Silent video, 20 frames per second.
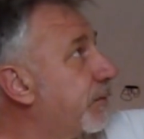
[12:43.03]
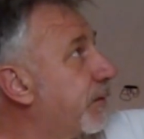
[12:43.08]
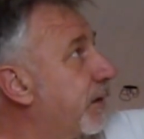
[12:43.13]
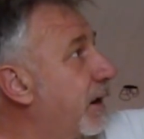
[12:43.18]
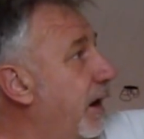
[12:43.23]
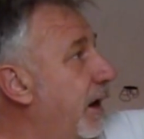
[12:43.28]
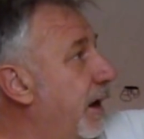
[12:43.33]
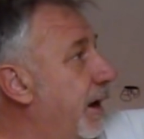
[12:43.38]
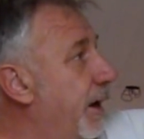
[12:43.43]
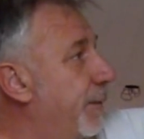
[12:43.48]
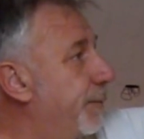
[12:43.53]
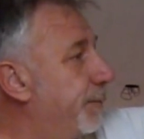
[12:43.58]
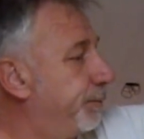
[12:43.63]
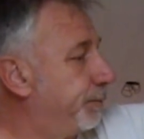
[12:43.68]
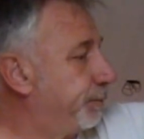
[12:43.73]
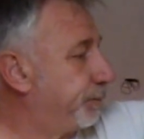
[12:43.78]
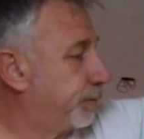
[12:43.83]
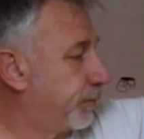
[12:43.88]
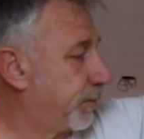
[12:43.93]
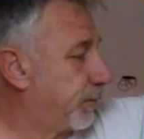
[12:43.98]
Okay,
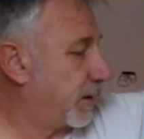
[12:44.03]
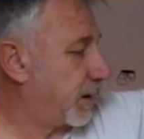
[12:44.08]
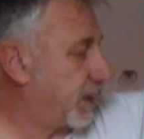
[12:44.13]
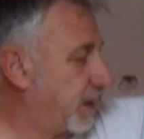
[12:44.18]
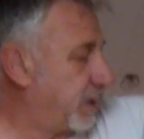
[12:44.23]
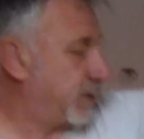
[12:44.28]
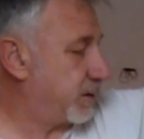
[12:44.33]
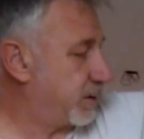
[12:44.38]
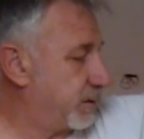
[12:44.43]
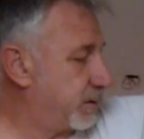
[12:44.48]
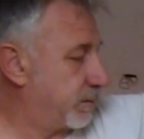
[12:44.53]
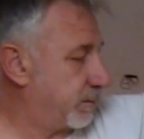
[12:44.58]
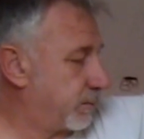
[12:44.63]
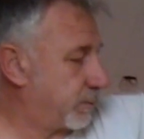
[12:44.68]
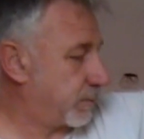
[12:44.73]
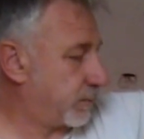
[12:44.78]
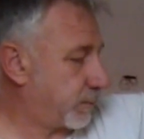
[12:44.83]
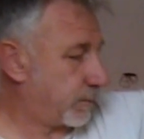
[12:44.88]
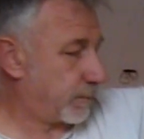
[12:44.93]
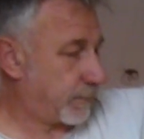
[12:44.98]
so this is just a
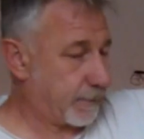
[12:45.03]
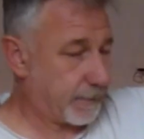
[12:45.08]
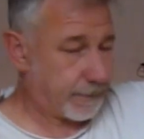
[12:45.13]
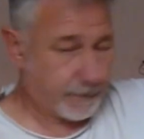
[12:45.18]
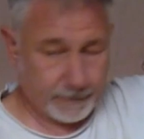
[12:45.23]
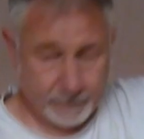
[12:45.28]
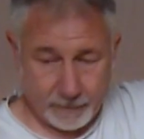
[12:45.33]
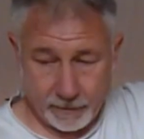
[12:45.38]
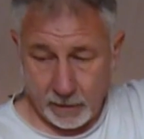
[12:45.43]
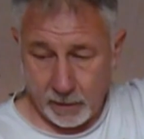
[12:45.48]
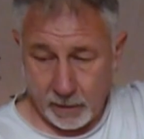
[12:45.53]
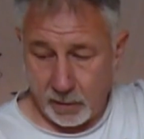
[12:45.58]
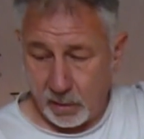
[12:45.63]
template?